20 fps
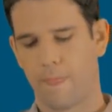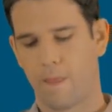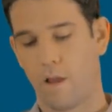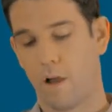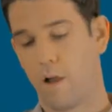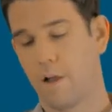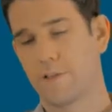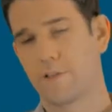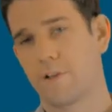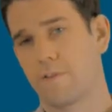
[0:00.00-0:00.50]

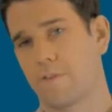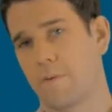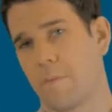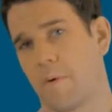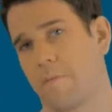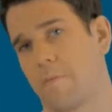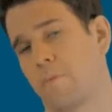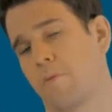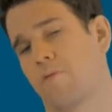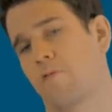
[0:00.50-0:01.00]
Also, from
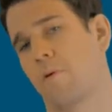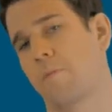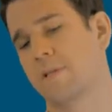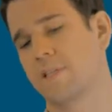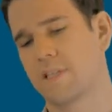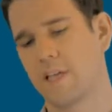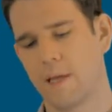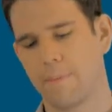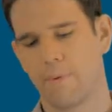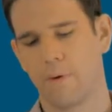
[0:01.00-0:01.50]
a performance
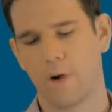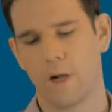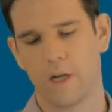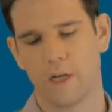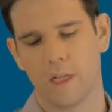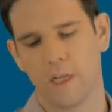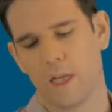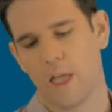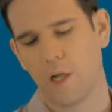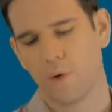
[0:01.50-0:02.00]

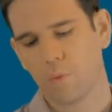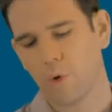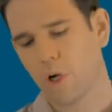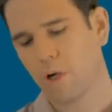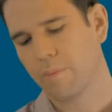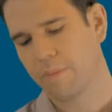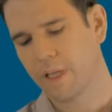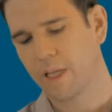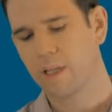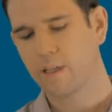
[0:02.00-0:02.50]
standpoint, it
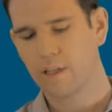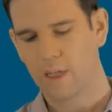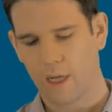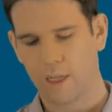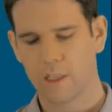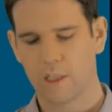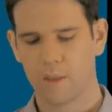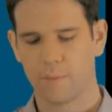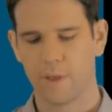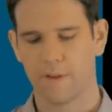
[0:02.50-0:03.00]
will be a
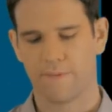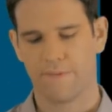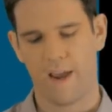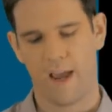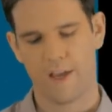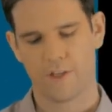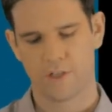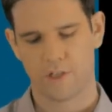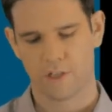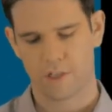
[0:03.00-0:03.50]
little bit
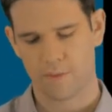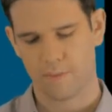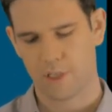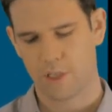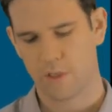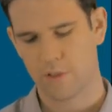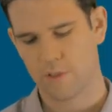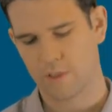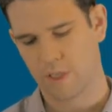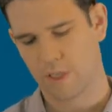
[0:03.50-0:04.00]
faster to be
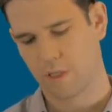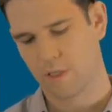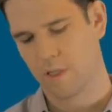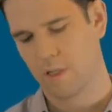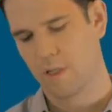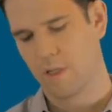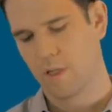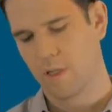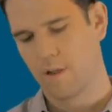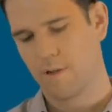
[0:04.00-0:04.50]
using
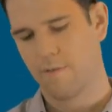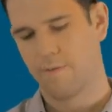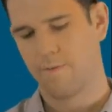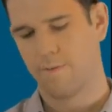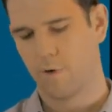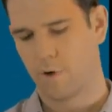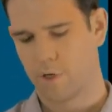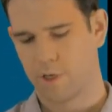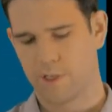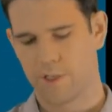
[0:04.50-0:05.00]

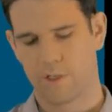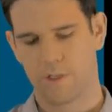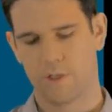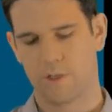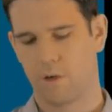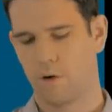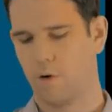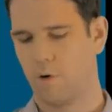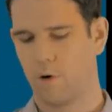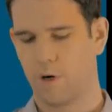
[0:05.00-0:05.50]
first
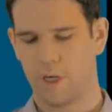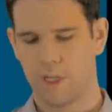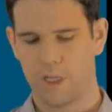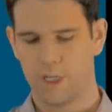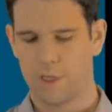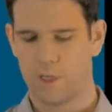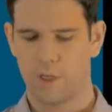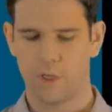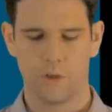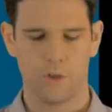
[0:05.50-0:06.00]
or
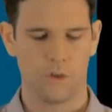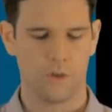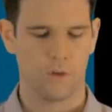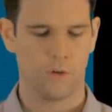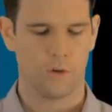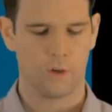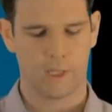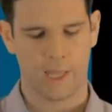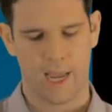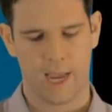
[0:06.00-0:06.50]
EQ
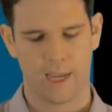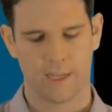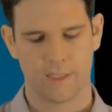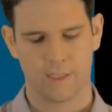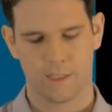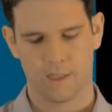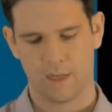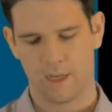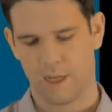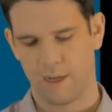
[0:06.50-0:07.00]
or
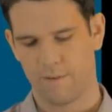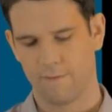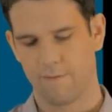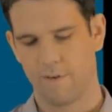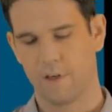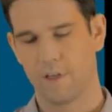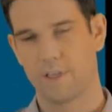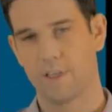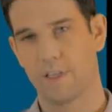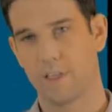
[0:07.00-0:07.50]
last
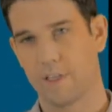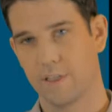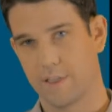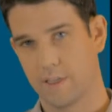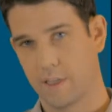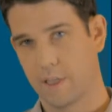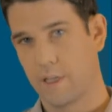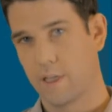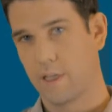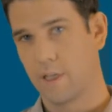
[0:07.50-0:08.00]

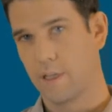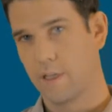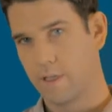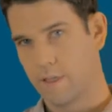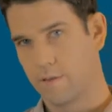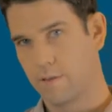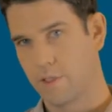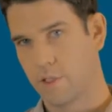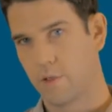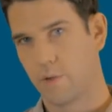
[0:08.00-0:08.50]
versus
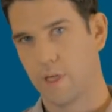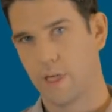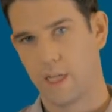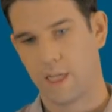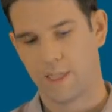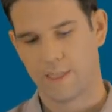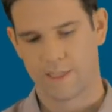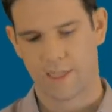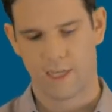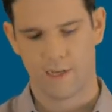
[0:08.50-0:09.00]
doing
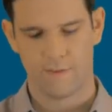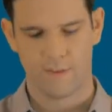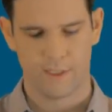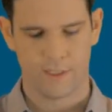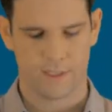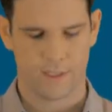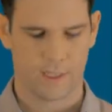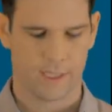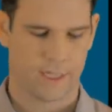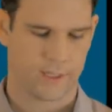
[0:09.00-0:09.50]
it inside of the
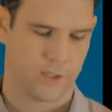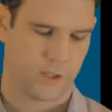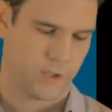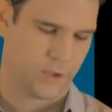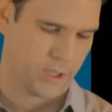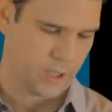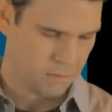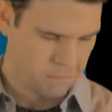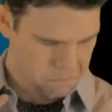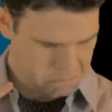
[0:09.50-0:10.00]
selector
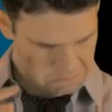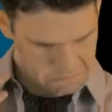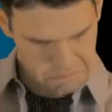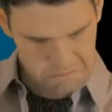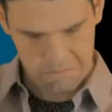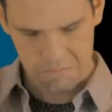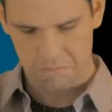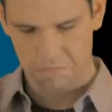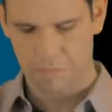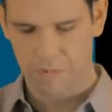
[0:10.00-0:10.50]
string.
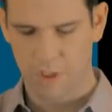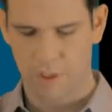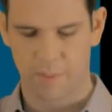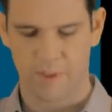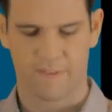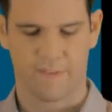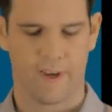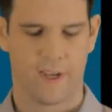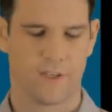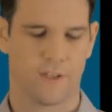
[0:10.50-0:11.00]
A little
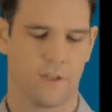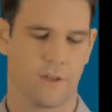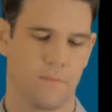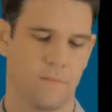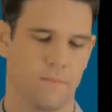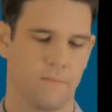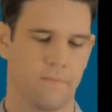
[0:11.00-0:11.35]
bit faster.